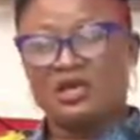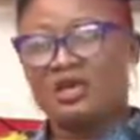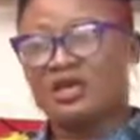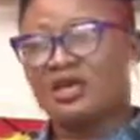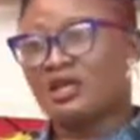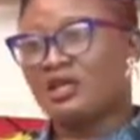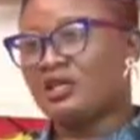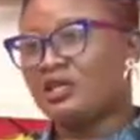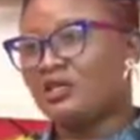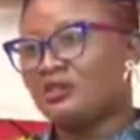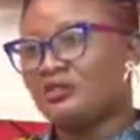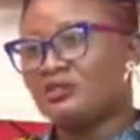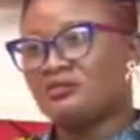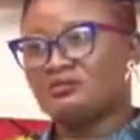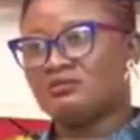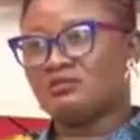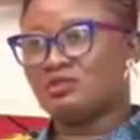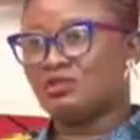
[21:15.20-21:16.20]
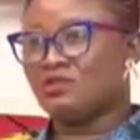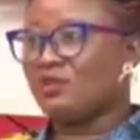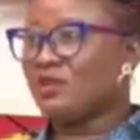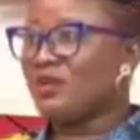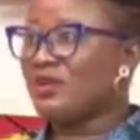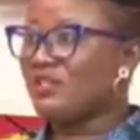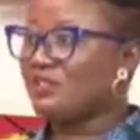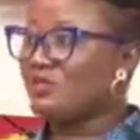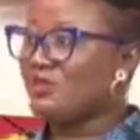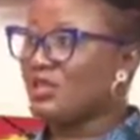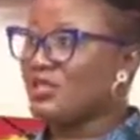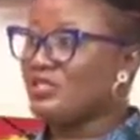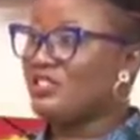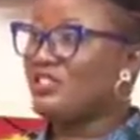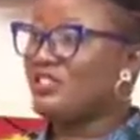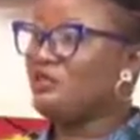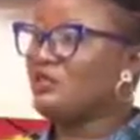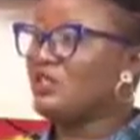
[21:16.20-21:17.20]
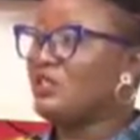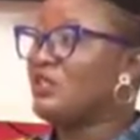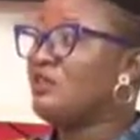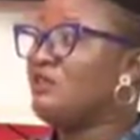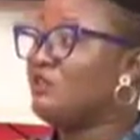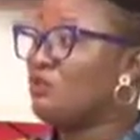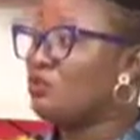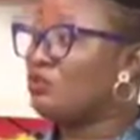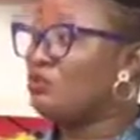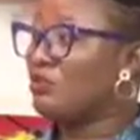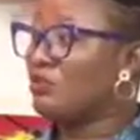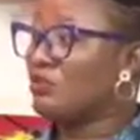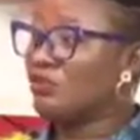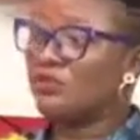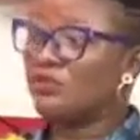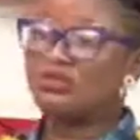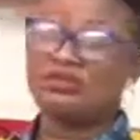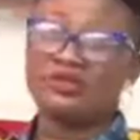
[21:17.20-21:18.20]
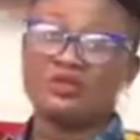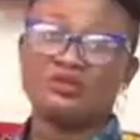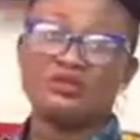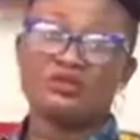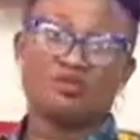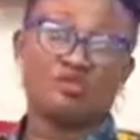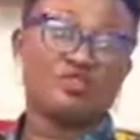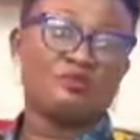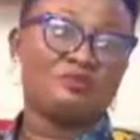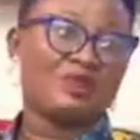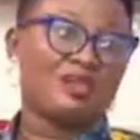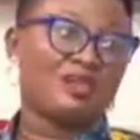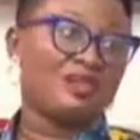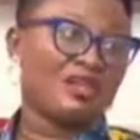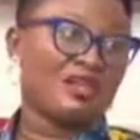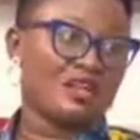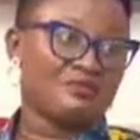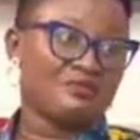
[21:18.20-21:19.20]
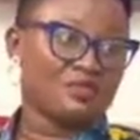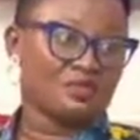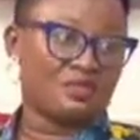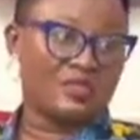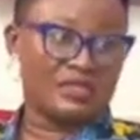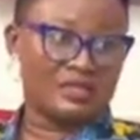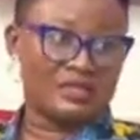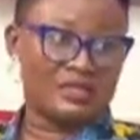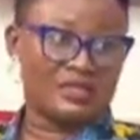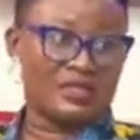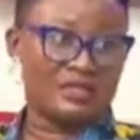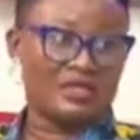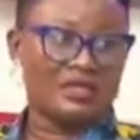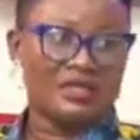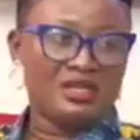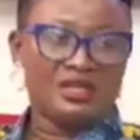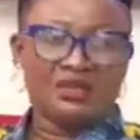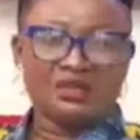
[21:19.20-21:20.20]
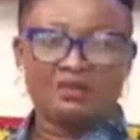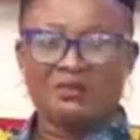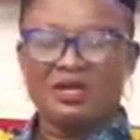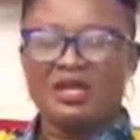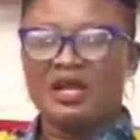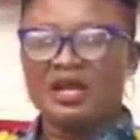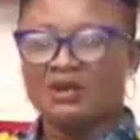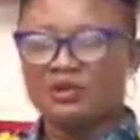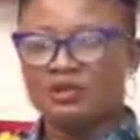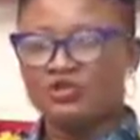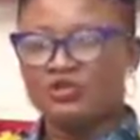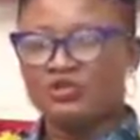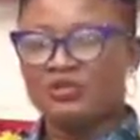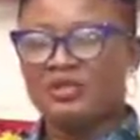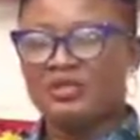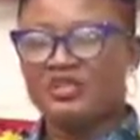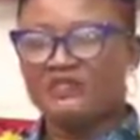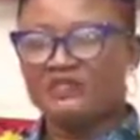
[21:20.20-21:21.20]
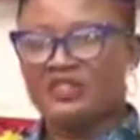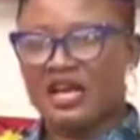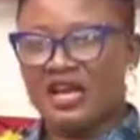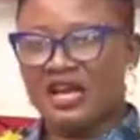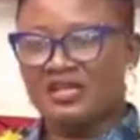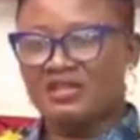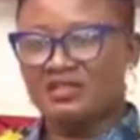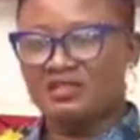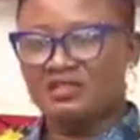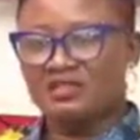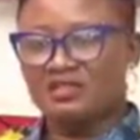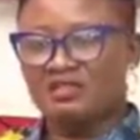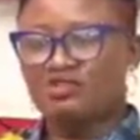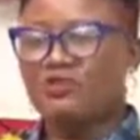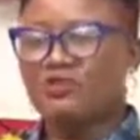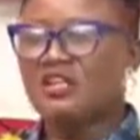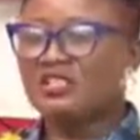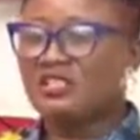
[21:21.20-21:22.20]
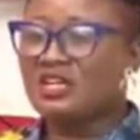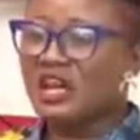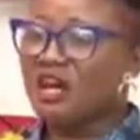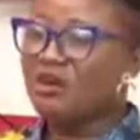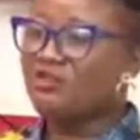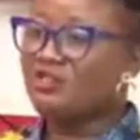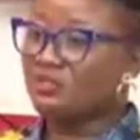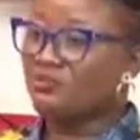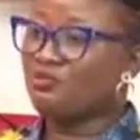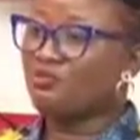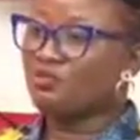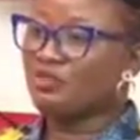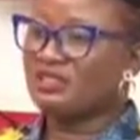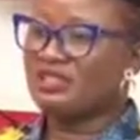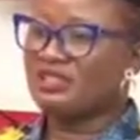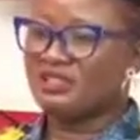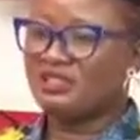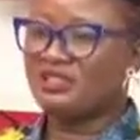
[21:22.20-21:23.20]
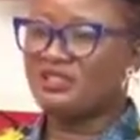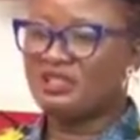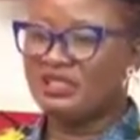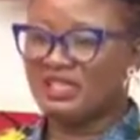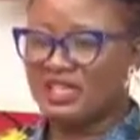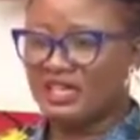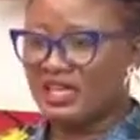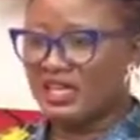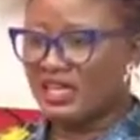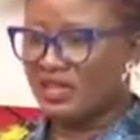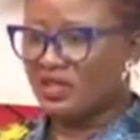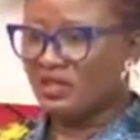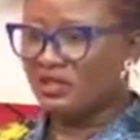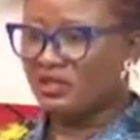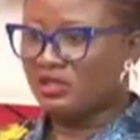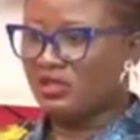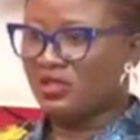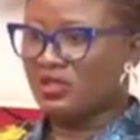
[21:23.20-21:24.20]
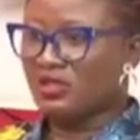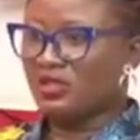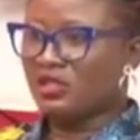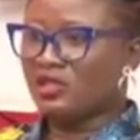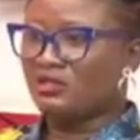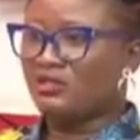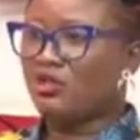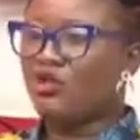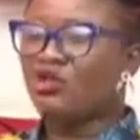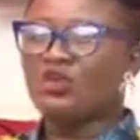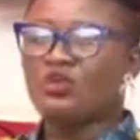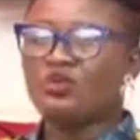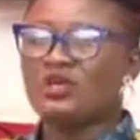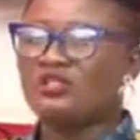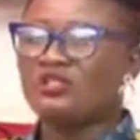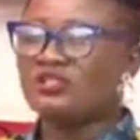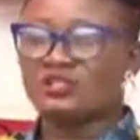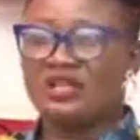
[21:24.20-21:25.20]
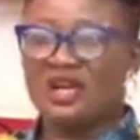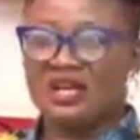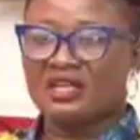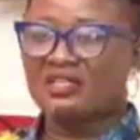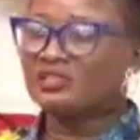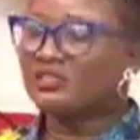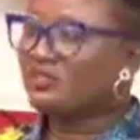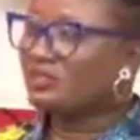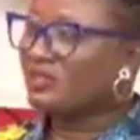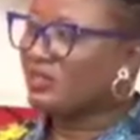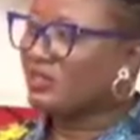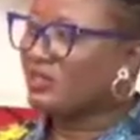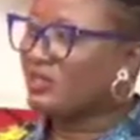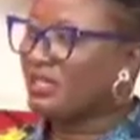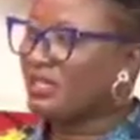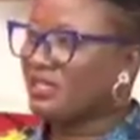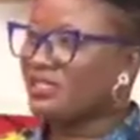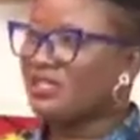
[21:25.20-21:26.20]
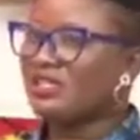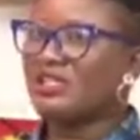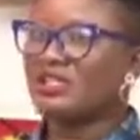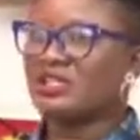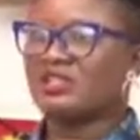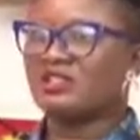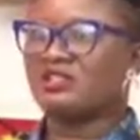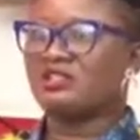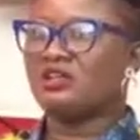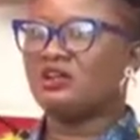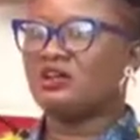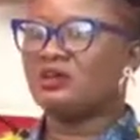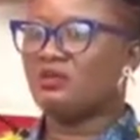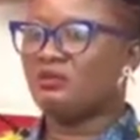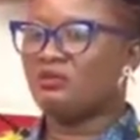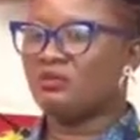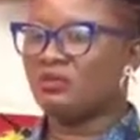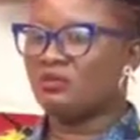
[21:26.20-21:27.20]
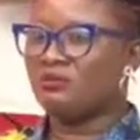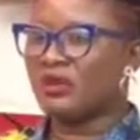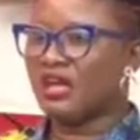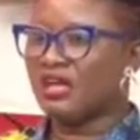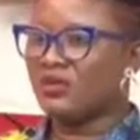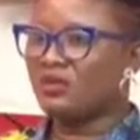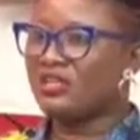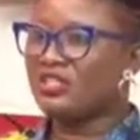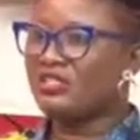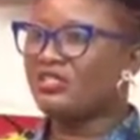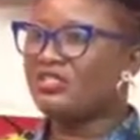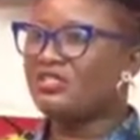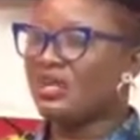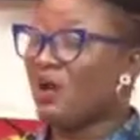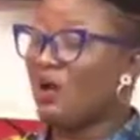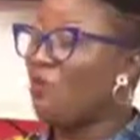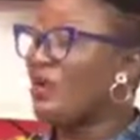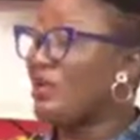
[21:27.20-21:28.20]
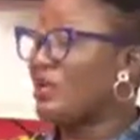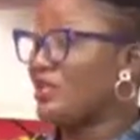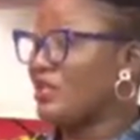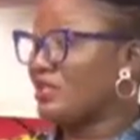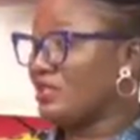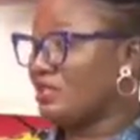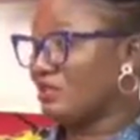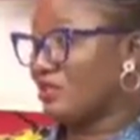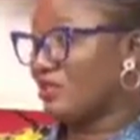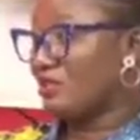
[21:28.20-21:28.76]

And so far as you are deemed evil, there is a treatment that comes with it. But I also believe that no matter how deep-rooted this thing is, the only way to tackle it is by creating awareness.